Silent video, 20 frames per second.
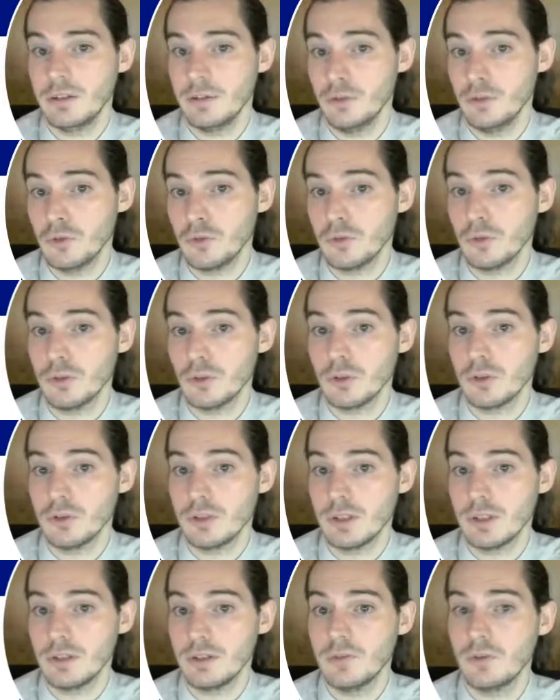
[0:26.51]
useful
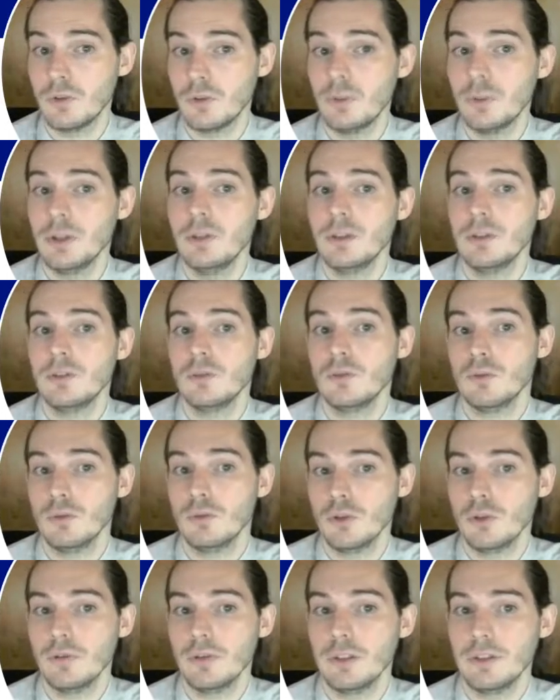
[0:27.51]
context information to
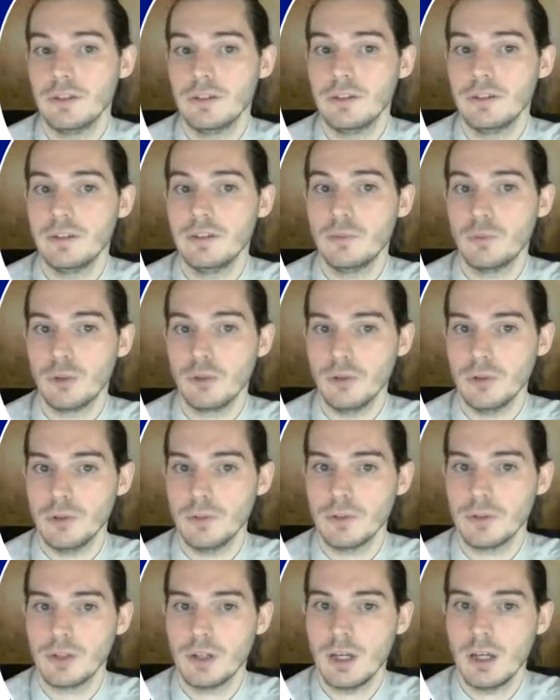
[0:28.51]
solve existing
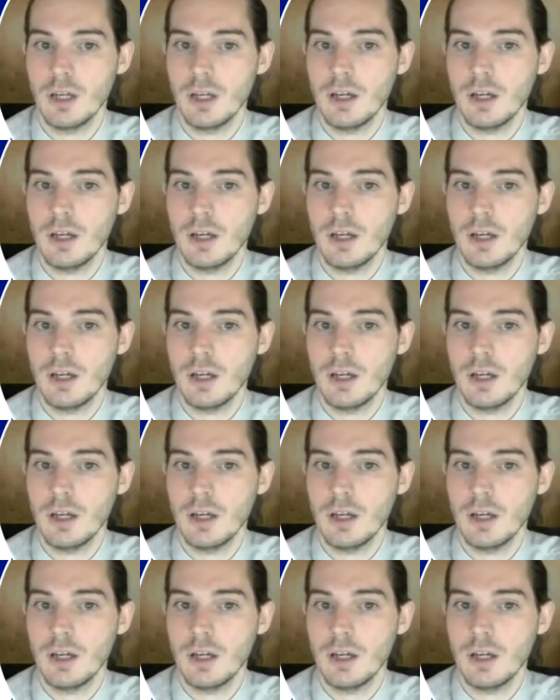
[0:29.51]
problems.